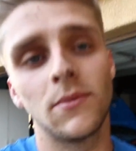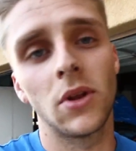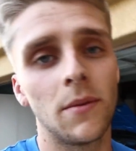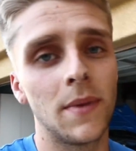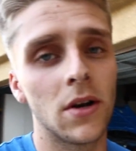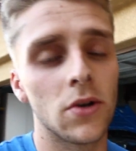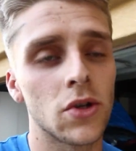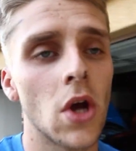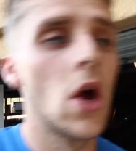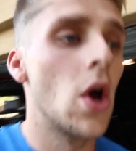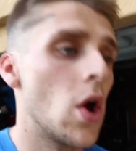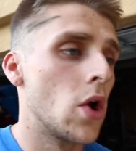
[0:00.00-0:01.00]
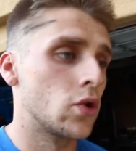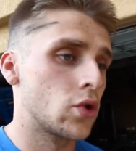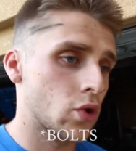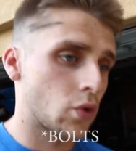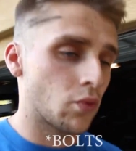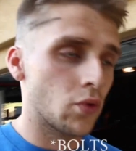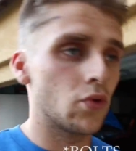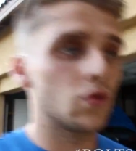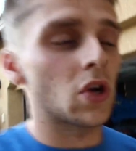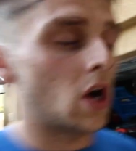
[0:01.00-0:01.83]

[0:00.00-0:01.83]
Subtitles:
millimeters screws